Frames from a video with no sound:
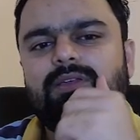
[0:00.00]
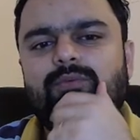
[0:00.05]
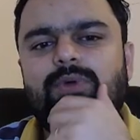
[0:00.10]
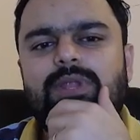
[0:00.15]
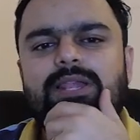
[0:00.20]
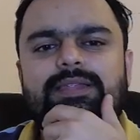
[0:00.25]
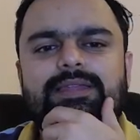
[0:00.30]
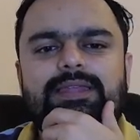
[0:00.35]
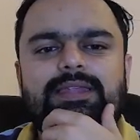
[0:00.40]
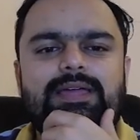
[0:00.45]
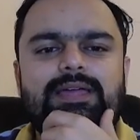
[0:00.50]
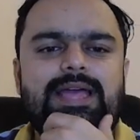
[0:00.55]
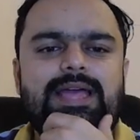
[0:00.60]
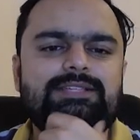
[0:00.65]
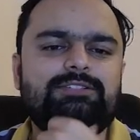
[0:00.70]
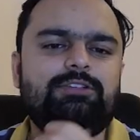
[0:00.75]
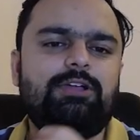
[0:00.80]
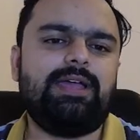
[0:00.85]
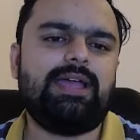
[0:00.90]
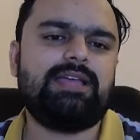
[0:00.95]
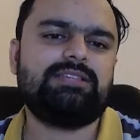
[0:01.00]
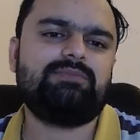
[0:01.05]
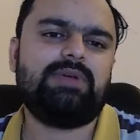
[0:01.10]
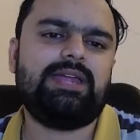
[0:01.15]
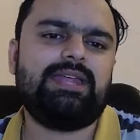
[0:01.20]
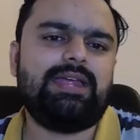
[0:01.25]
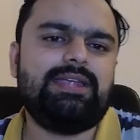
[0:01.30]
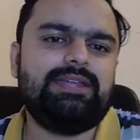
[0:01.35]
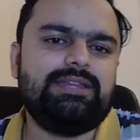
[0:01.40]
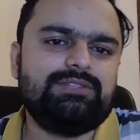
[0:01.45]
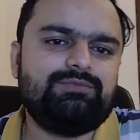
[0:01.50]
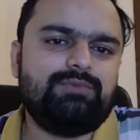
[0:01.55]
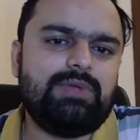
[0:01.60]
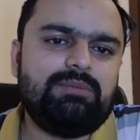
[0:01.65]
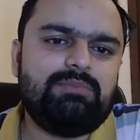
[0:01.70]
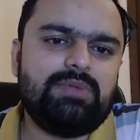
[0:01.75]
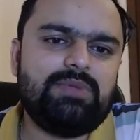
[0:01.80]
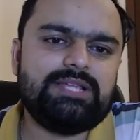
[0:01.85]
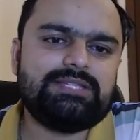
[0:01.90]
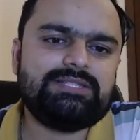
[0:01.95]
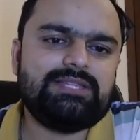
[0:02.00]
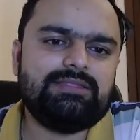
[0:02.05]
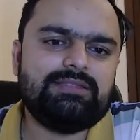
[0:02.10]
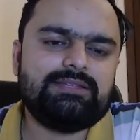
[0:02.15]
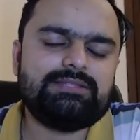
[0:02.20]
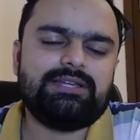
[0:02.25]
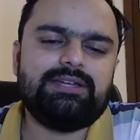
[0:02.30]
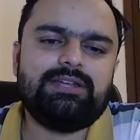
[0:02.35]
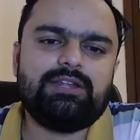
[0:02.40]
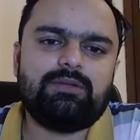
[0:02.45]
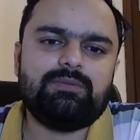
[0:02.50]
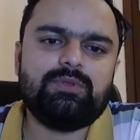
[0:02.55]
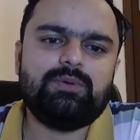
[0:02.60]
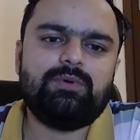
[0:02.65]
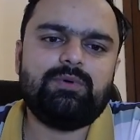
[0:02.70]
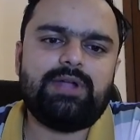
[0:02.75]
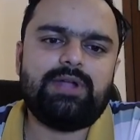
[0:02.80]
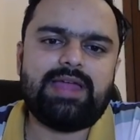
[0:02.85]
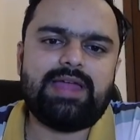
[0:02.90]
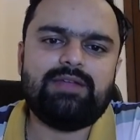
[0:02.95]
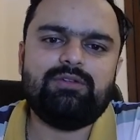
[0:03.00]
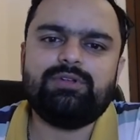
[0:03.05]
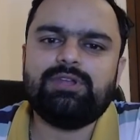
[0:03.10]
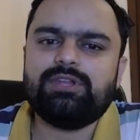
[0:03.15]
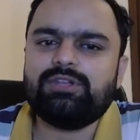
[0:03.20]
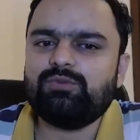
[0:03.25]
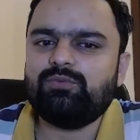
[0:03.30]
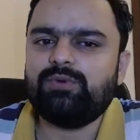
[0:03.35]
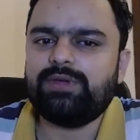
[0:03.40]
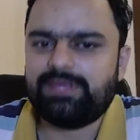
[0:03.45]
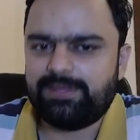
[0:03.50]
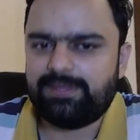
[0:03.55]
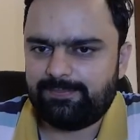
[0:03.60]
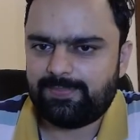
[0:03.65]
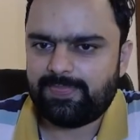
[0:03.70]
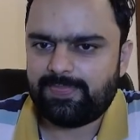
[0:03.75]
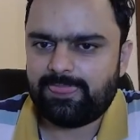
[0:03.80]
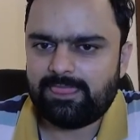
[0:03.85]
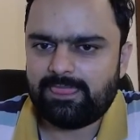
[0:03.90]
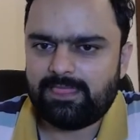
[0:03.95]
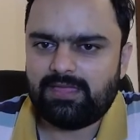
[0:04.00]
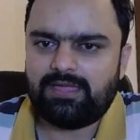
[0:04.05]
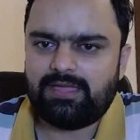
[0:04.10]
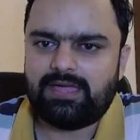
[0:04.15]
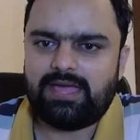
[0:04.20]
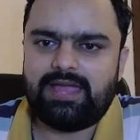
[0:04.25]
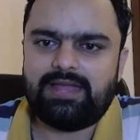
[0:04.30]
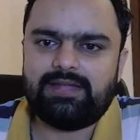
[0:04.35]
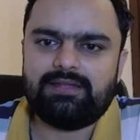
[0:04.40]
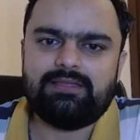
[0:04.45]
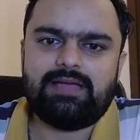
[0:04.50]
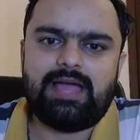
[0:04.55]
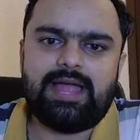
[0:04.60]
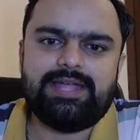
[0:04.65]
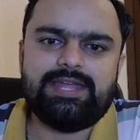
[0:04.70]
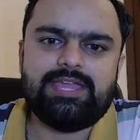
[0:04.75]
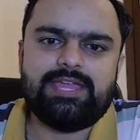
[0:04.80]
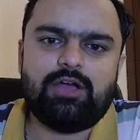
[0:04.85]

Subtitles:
well, as long as my knight is well placed in the center of the board, I don't need to worry. And the idea